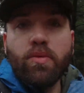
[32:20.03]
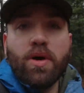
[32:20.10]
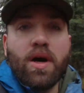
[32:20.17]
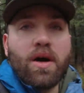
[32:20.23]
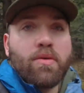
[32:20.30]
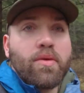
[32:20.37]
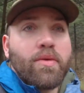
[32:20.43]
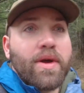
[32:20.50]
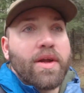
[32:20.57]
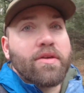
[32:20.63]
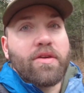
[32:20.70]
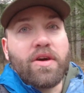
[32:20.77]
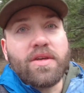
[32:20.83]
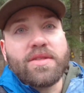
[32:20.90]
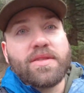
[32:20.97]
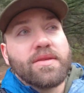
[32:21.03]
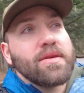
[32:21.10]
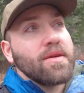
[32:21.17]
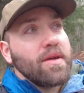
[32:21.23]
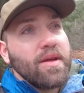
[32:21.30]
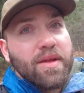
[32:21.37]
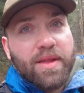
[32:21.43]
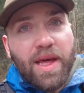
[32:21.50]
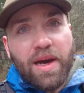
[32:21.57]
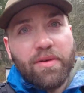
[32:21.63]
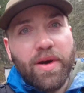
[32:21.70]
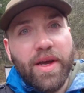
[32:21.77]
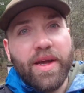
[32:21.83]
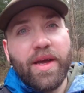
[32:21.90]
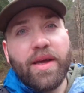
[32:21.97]
we went across that
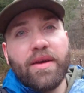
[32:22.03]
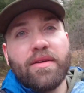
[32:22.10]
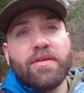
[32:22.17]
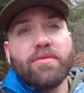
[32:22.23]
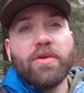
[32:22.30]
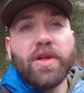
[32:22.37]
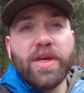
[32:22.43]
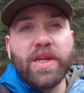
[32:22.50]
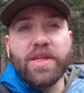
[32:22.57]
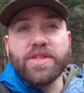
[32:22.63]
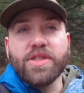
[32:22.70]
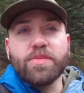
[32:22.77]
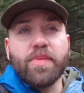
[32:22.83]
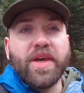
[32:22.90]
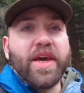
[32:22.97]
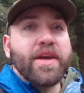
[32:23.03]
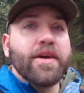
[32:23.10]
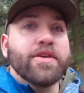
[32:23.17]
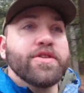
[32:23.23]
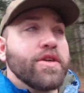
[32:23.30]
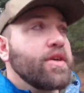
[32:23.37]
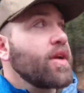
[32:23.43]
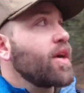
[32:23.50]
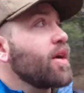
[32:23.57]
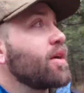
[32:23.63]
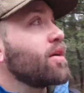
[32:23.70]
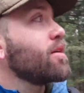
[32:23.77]
way, really to just begin our journey.